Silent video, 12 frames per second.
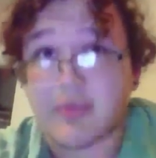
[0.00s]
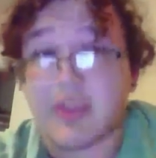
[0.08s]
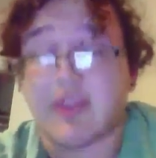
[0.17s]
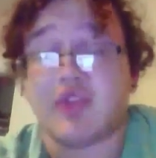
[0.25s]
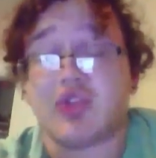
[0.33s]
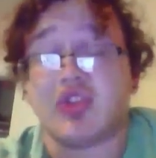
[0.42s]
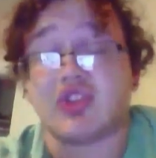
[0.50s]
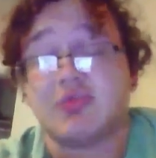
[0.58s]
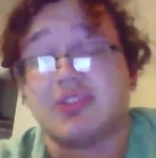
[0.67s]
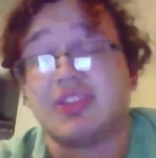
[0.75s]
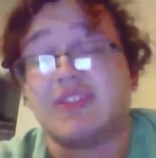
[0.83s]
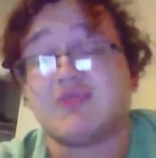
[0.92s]
if you crush up
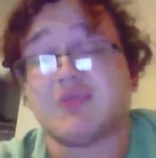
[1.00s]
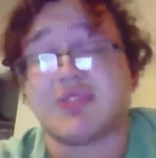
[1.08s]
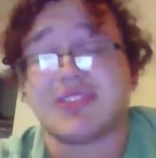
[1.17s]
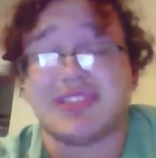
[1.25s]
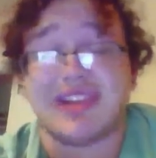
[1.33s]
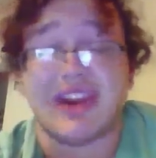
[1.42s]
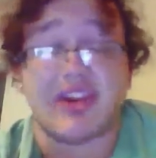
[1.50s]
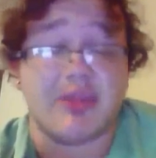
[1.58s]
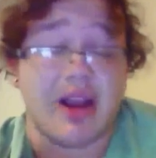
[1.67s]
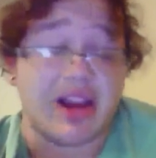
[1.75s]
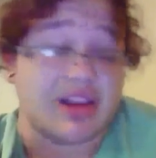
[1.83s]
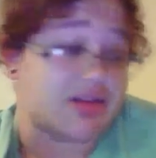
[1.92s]
the leaves because it's an
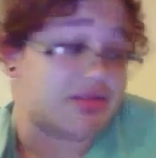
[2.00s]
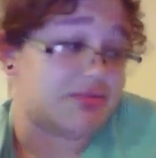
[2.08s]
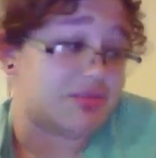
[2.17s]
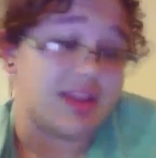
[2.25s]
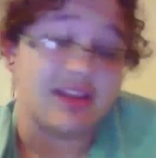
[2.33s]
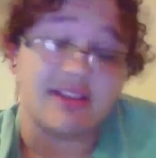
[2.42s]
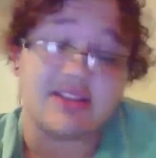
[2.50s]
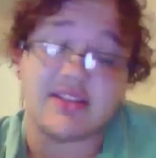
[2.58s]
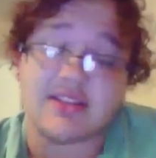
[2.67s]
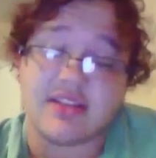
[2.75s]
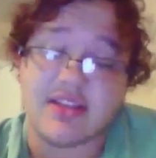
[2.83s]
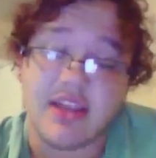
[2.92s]
aromatic plant,
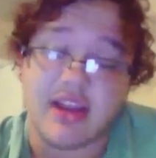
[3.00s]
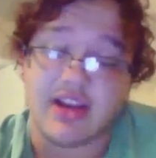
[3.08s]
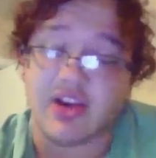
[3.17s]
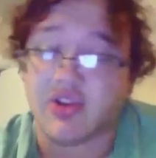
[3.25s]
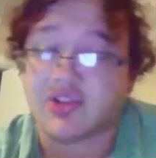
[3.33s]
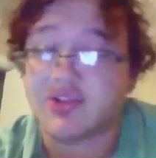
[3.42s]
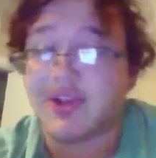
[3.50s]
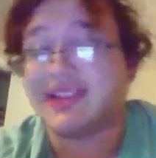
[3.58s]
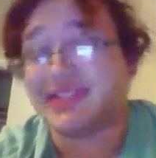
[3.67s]
and it also has